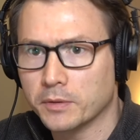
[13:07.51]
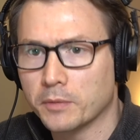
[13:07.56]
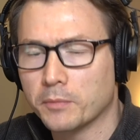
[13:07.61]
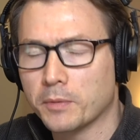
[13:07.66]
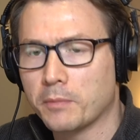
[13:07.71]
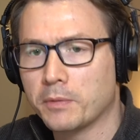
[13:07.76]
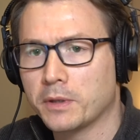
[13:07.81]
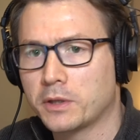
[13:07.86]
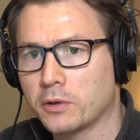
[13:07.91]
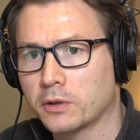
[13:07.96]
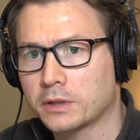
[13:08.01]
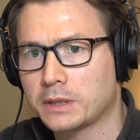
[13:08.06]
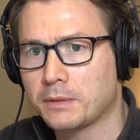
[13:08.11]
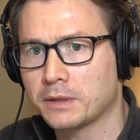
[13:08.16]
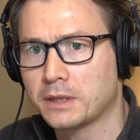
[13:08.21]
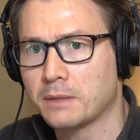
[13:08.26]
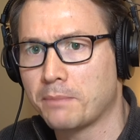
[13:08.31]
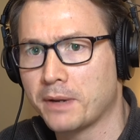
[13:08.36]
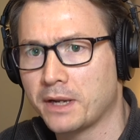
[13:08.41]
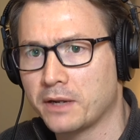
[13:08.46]
we talked
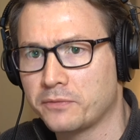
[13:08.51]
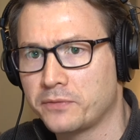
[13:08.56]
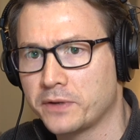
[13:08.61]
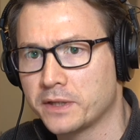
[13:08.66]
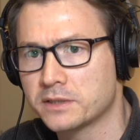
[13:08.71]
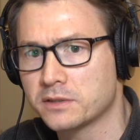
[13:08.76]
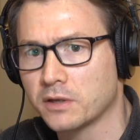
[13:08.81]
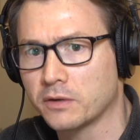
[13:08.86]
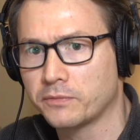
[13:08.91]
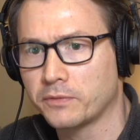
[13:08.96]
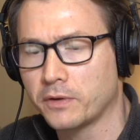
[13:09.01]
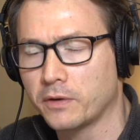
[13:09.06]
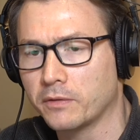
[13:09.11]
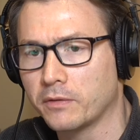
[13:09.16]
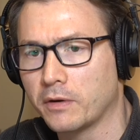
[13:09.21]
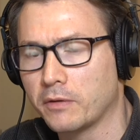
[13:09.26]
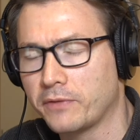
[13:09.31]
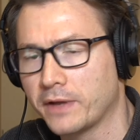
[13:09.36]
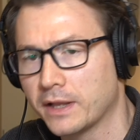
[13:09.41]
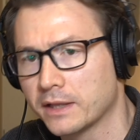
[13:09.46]
about the benefits of
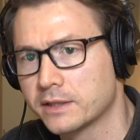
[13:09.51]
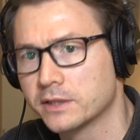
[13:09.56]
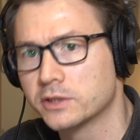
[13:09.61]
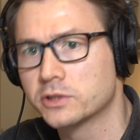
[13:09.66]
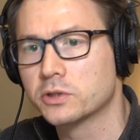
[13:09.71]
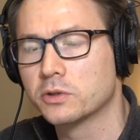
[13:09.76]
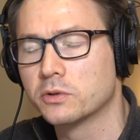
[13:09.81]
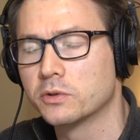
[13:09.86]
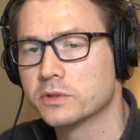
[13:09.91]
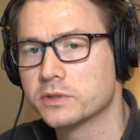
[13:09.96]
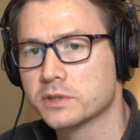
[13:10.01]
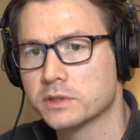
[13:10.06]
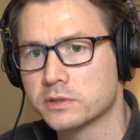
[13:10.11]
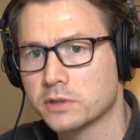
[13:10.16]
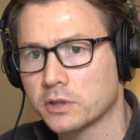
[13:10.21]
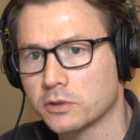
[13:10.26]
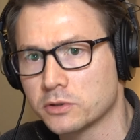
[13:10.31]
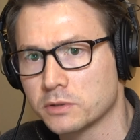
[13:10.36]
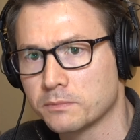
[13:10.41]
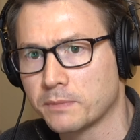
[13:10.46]
health insurance and
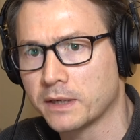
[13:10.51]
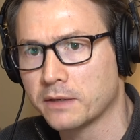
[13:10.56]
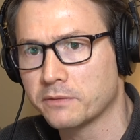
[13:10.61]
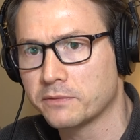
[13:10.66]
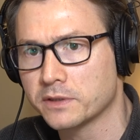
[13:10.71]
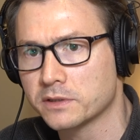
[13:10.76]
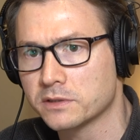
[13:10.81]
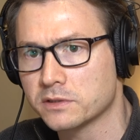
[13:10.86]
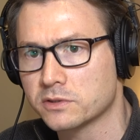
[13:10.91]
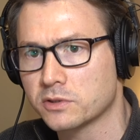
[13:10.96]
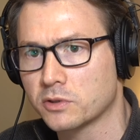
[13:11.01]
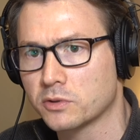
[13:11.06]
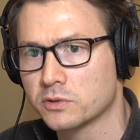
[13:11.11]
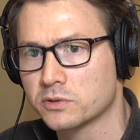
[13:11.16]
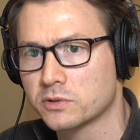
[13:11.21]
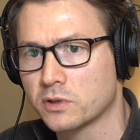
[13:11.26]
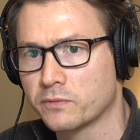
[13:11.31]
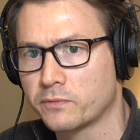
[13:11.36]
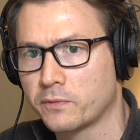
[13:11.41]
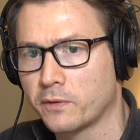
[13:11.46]
social benefits and so on and
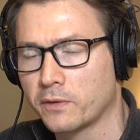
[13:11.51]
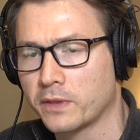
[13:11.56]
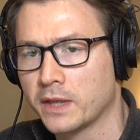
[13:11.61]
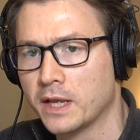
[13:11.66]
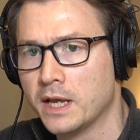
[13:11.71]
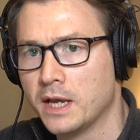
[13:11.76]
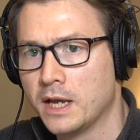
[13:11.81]
so forth.